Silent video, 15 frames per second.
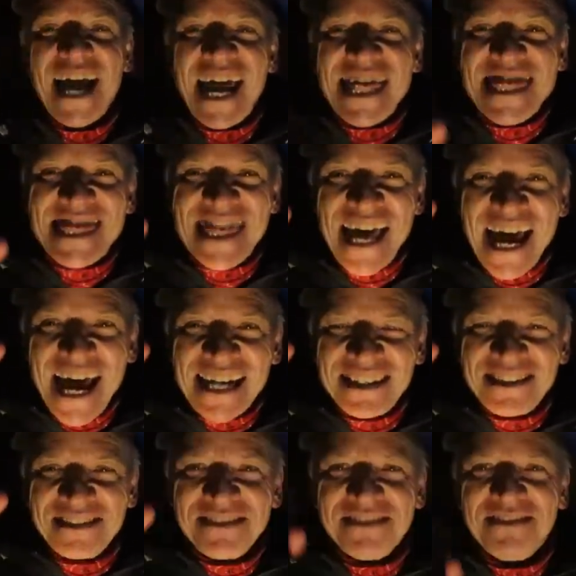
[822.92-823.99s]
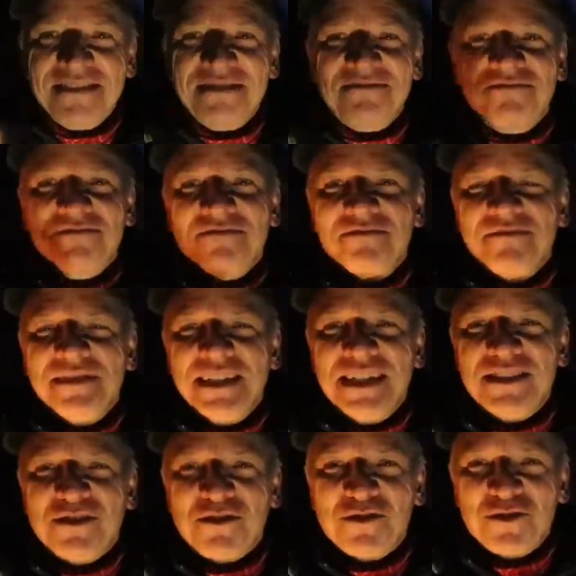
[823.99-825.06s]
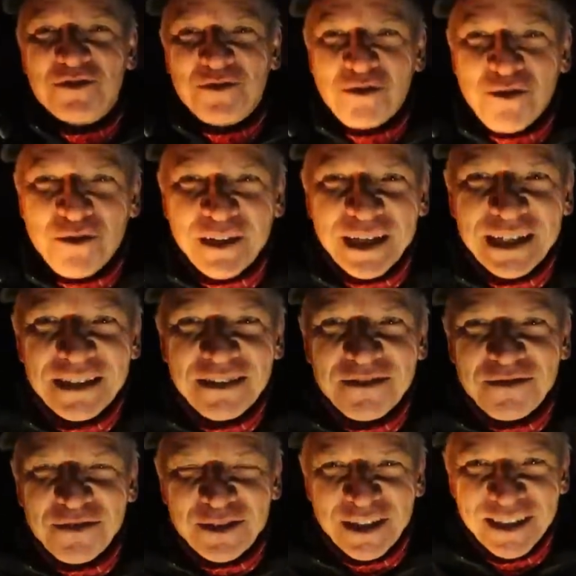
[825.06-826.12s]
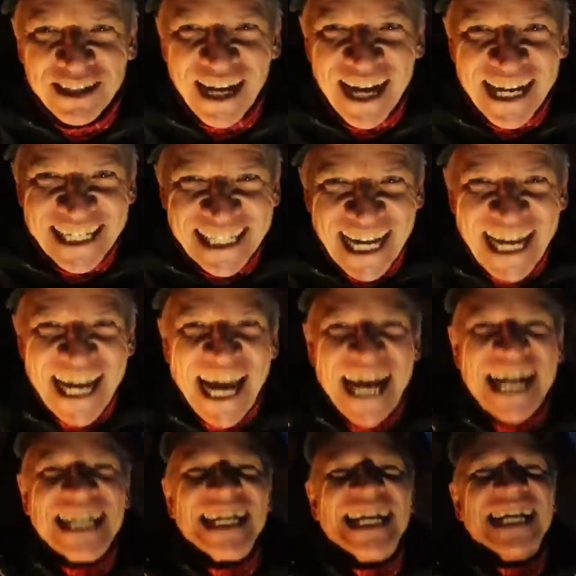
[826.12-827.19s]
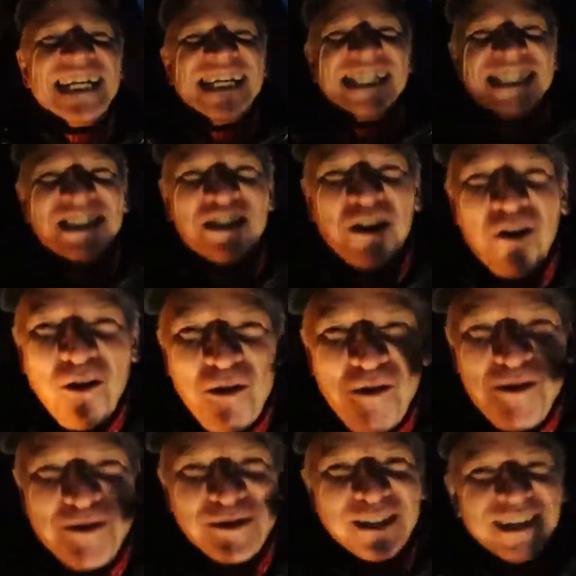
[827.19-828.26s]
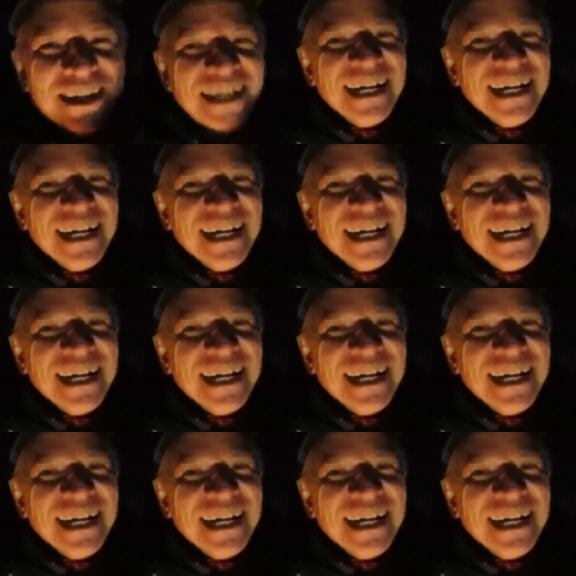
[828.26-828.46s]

And that is our story for tonight. And it is cold